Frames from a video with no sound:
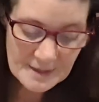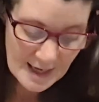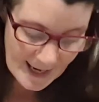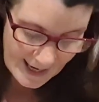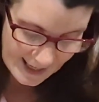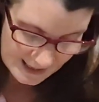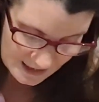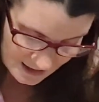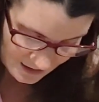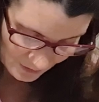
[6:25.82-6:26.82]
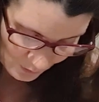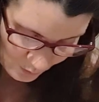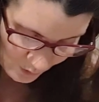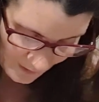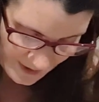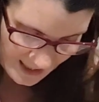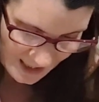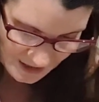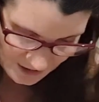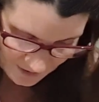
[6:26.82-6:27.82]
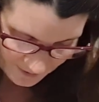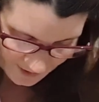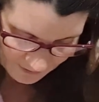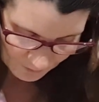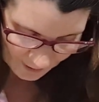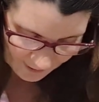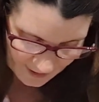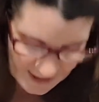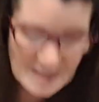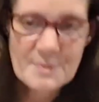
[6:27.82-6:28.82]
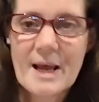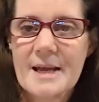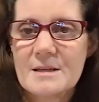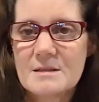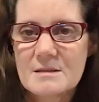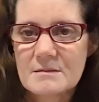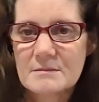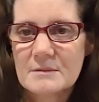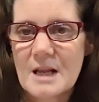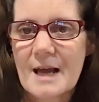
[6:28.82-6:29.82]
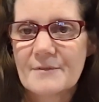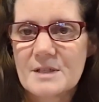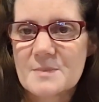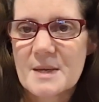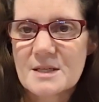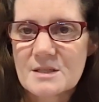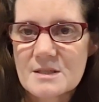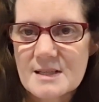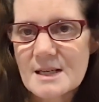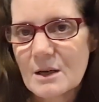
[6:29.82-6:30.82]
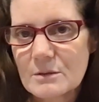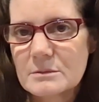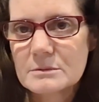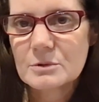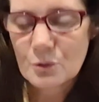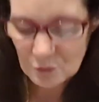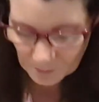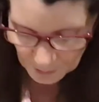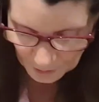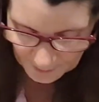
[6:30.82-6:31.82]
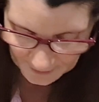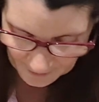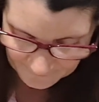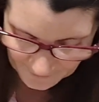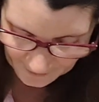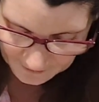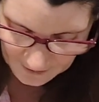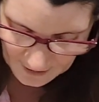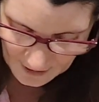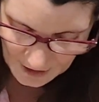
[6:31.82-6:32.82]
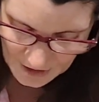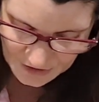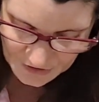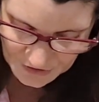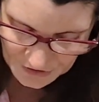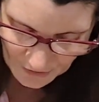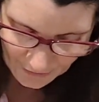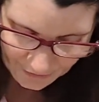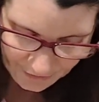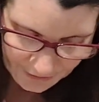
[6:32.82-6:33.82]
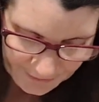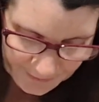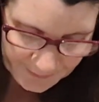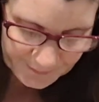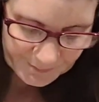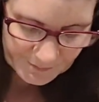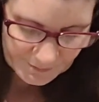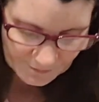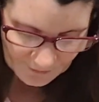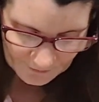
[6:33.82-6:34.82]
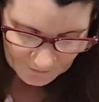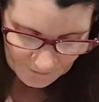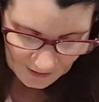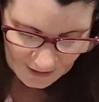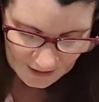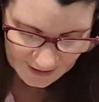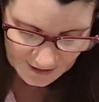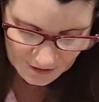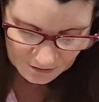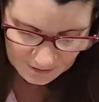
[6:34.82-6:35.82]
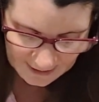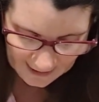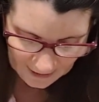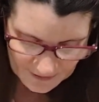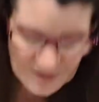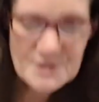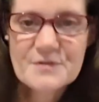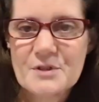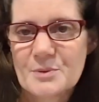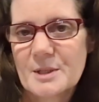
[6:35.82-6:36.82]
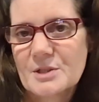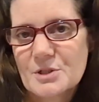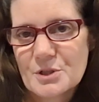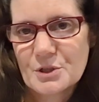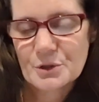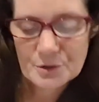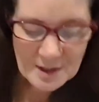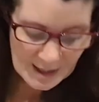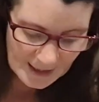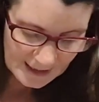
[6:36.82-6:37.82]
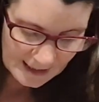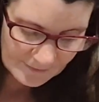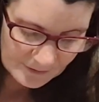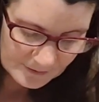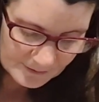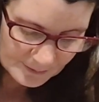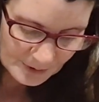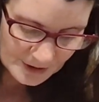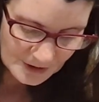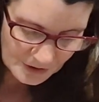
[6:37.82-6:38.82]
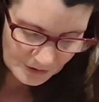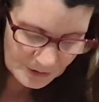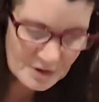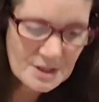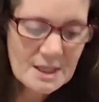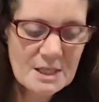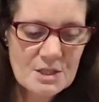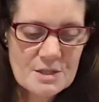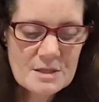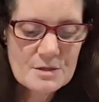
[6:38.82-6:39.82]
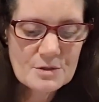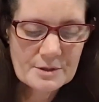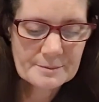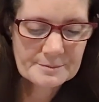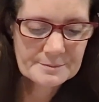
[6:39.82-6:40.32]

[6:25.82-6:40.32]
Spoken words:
and when we get to the bit where it explains life expectancy, I'll talk more about that. So, clinical allowances for 22q11.2 deletion syndrome.